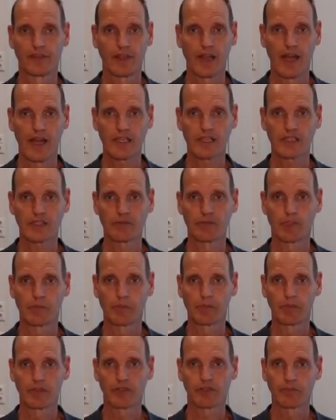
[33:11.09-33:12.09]

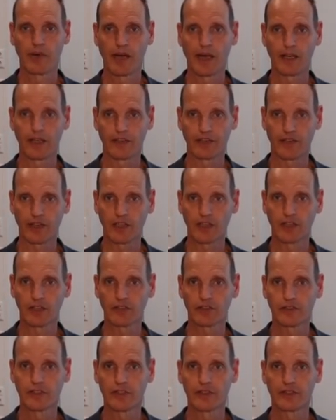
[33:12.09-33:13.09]
estimate plus minus a
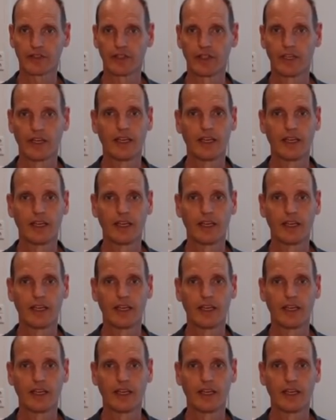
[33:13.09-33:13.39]
constant,